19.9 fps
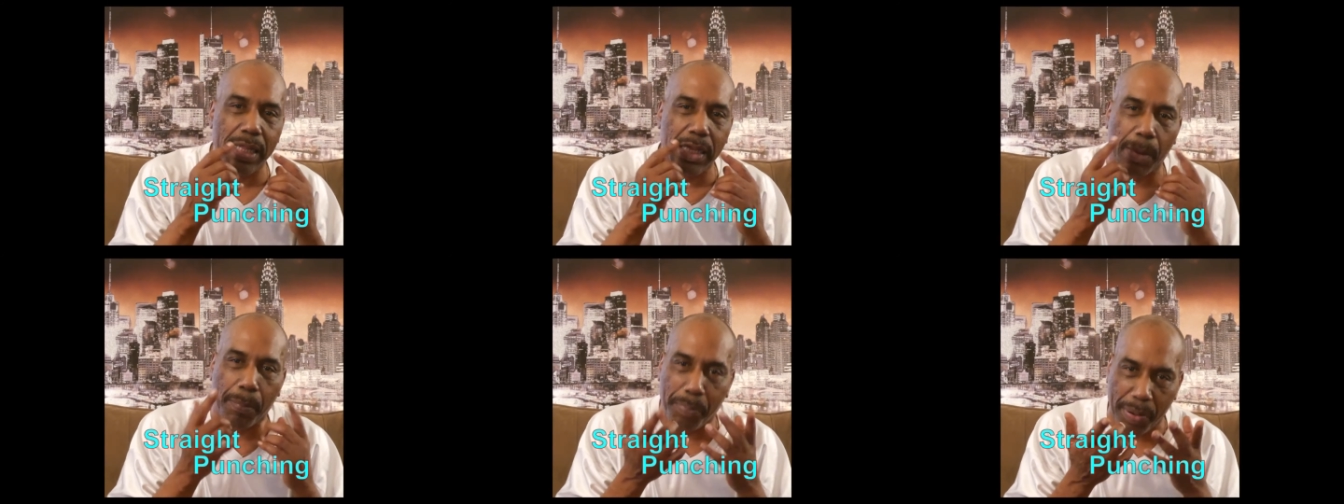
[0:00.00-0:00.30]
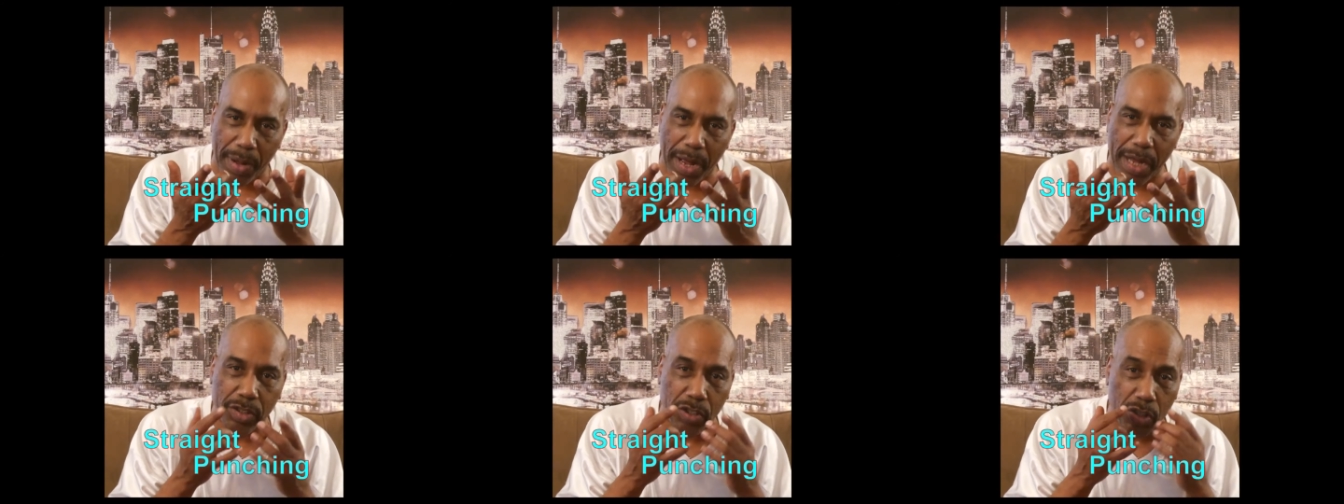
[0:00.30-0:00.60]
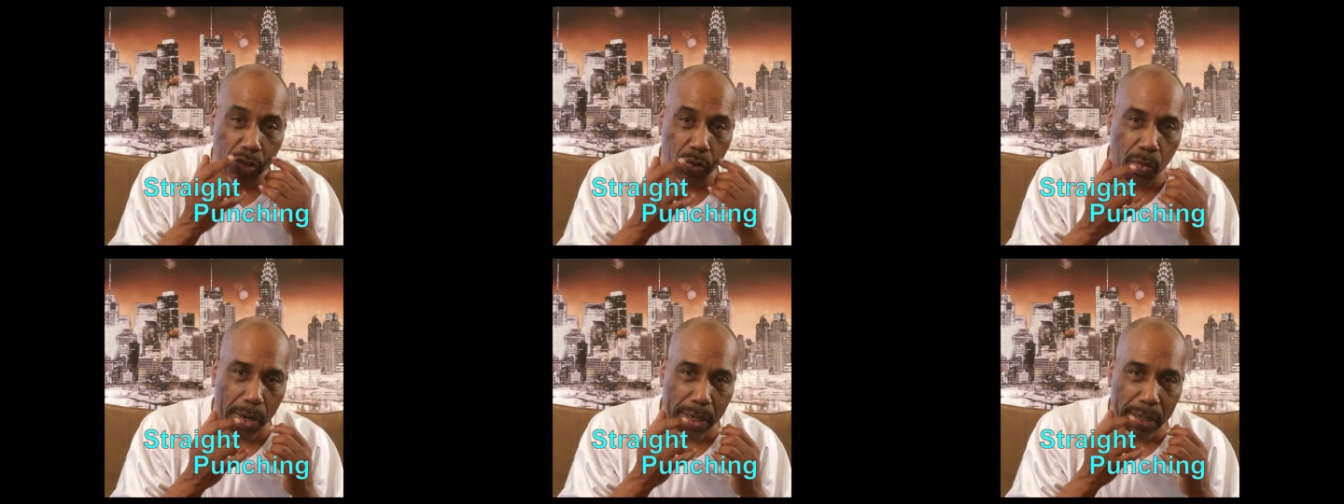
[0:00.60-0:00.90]
as a punch
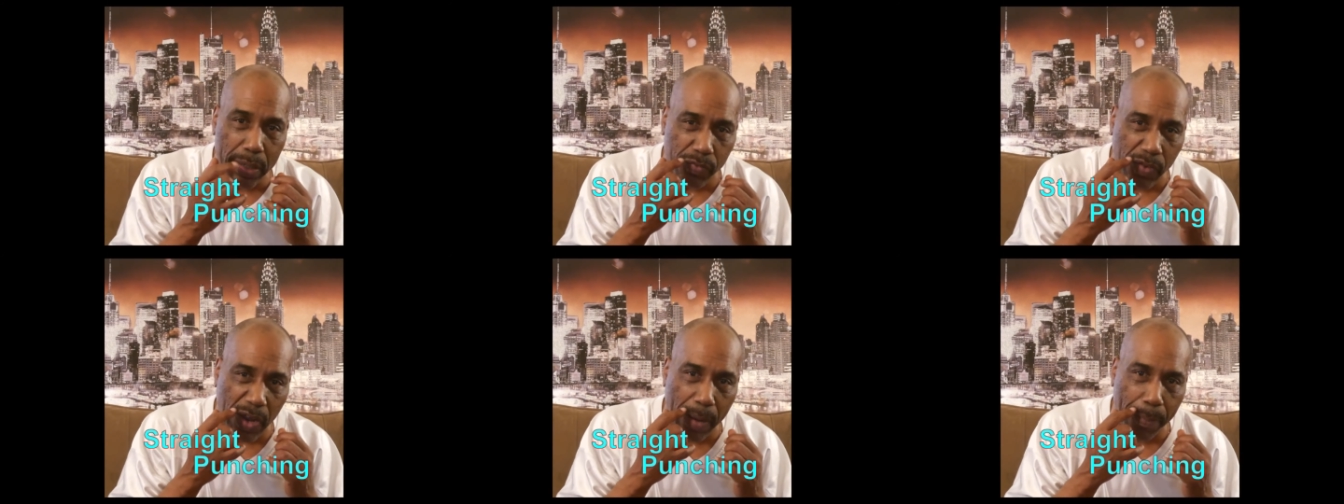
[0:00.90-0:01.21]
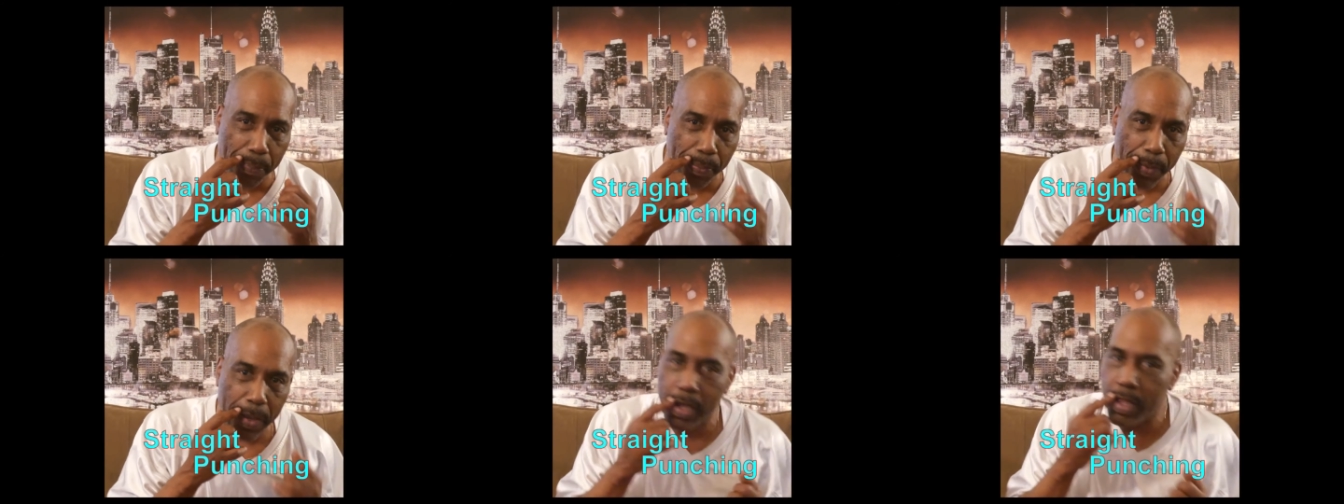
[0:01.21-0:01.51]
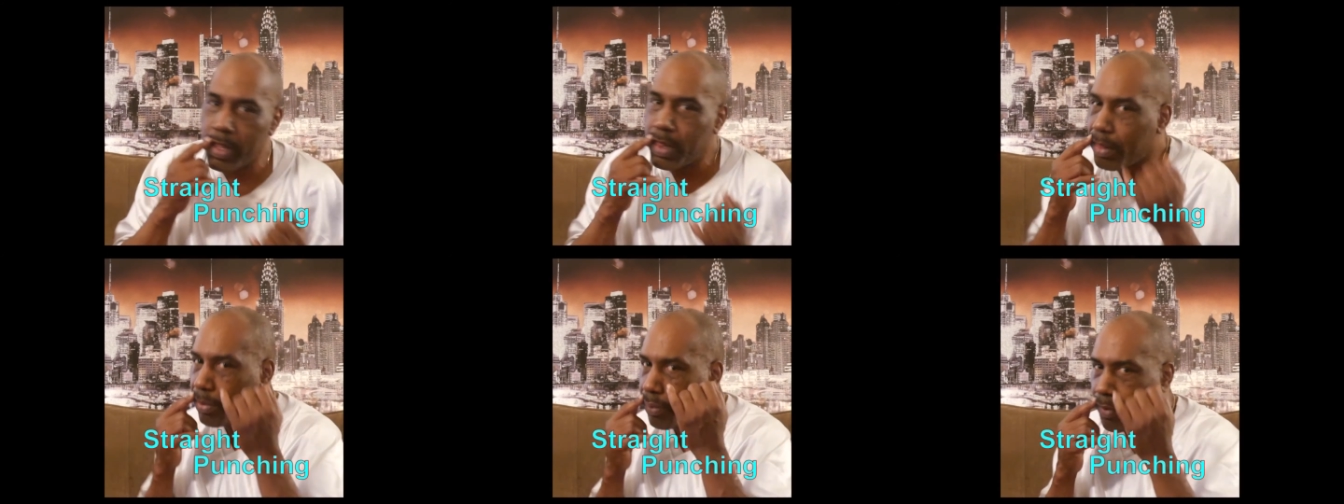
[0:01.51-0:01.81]
and you want to straight
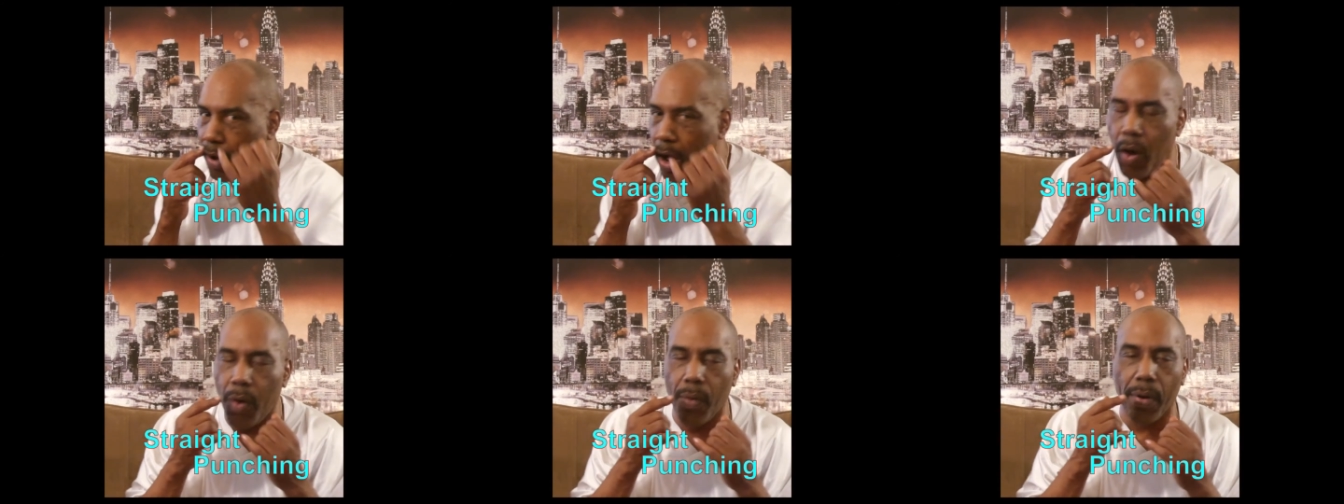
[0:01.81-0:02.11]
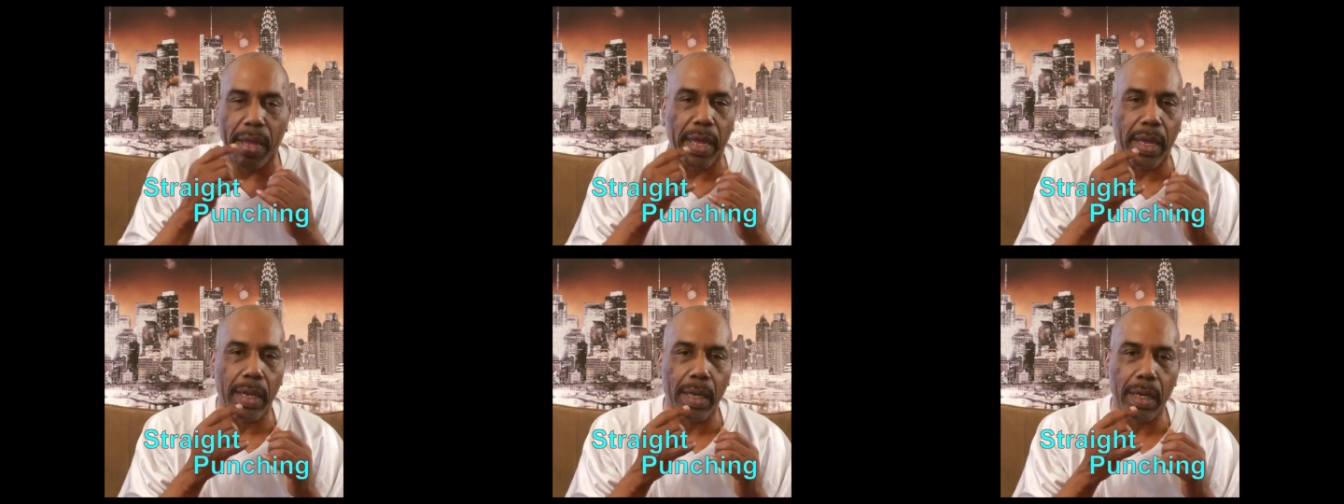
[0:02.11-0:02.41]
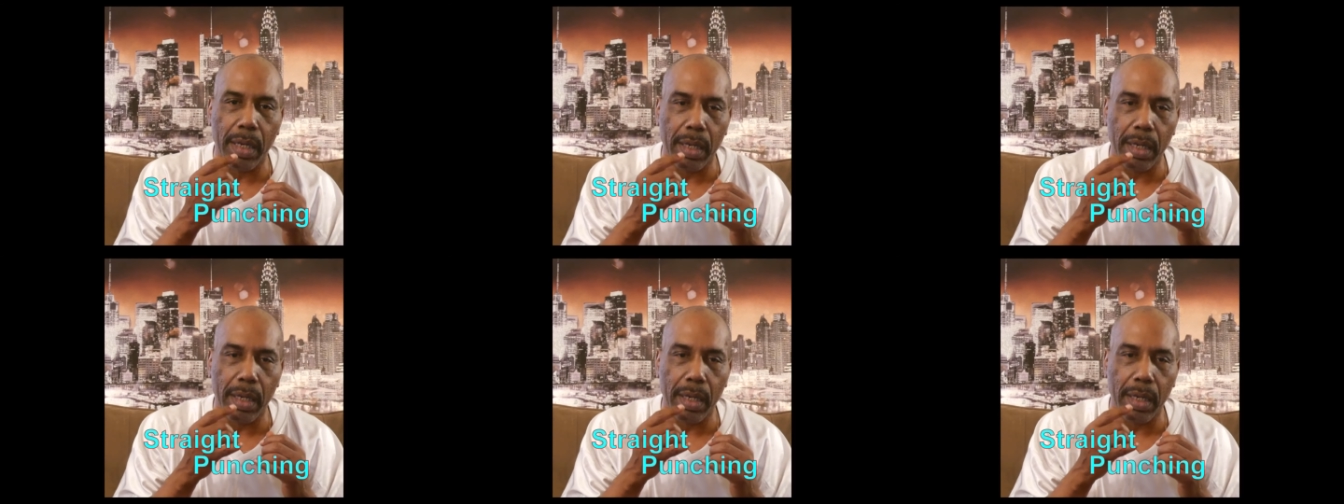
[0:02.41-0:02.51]
throw it,